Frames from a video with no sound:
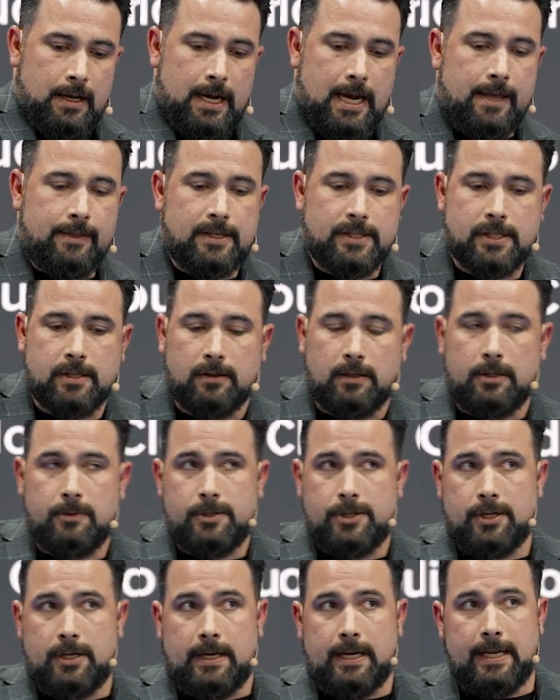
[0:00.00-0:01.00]
And the
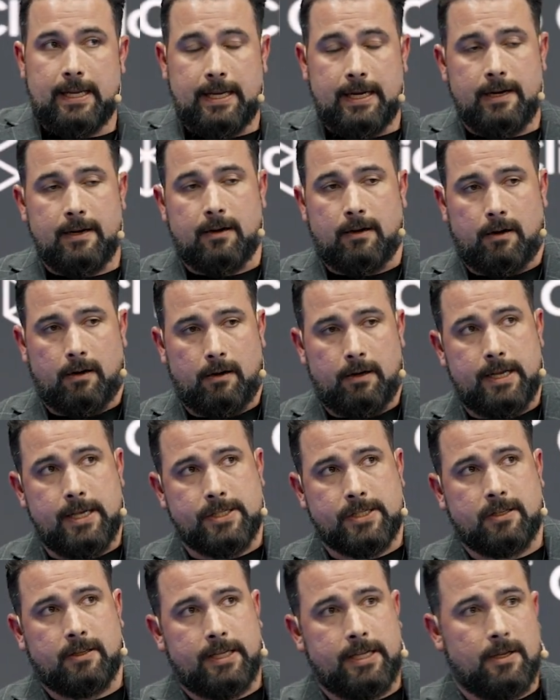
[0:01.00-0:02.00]
solution here
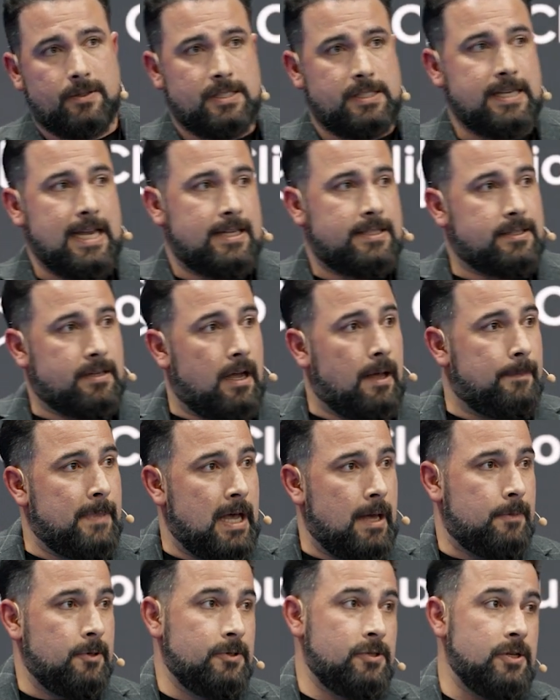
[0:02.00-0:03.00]
is Clio's desktop
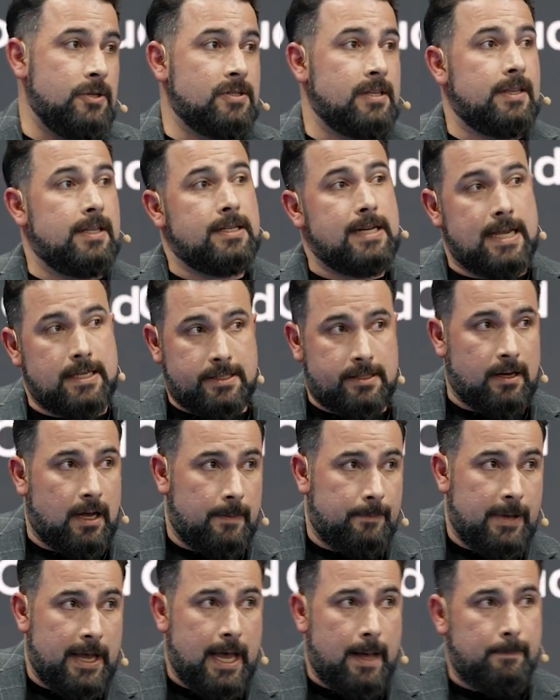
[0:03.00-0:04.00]
app. Who's using the
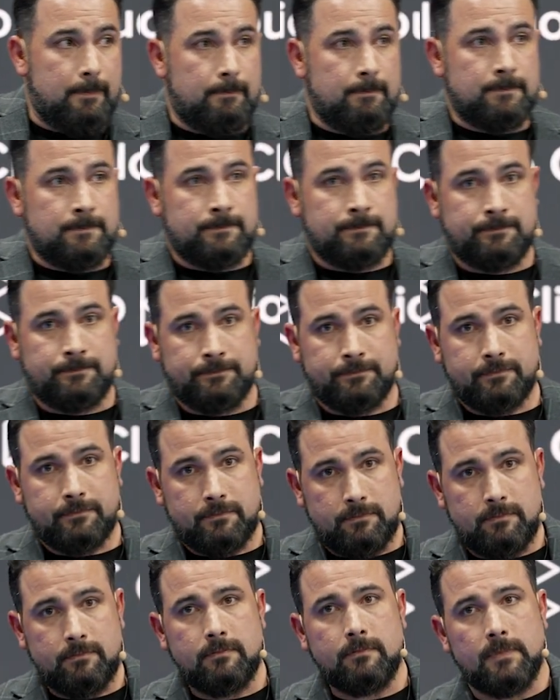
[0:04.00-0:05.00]
desktop app?
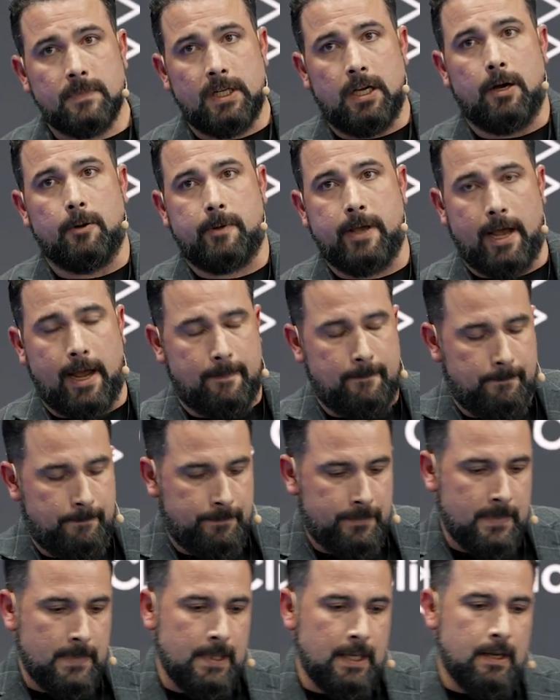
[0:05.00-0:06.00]
Okay.
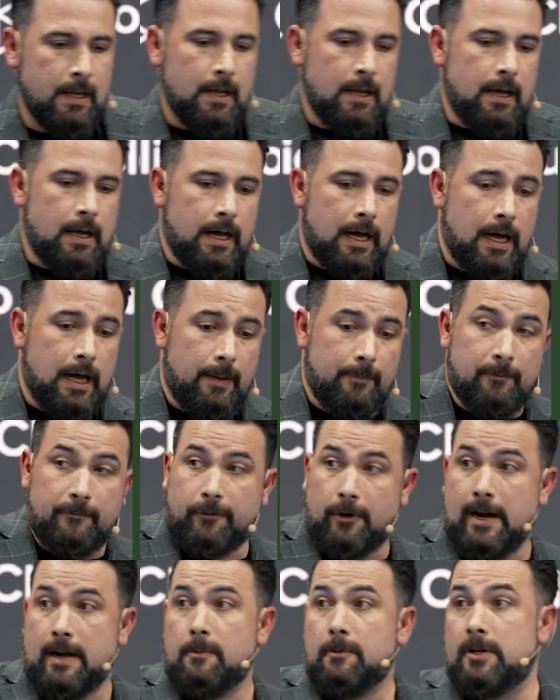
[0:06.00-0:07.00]
Um,
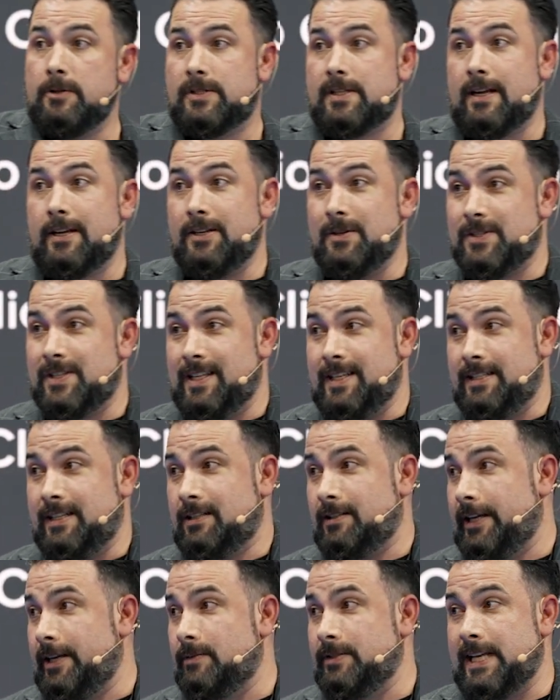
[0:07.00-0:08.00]
for anyone who's not using the
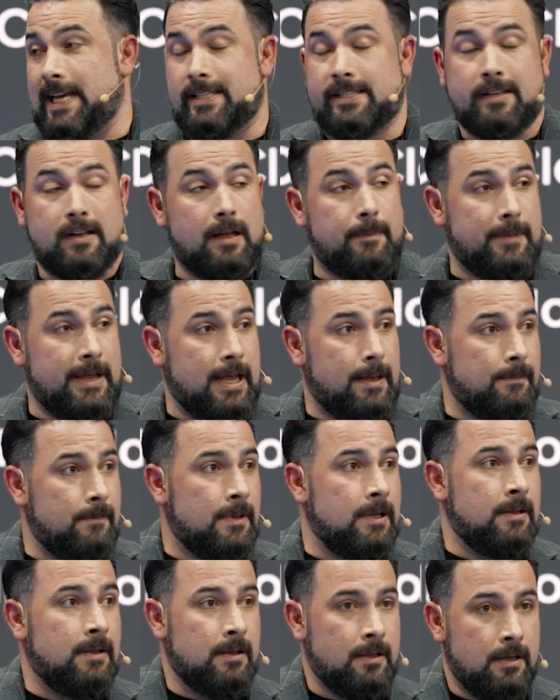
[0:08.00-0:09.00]
Clio desktop app,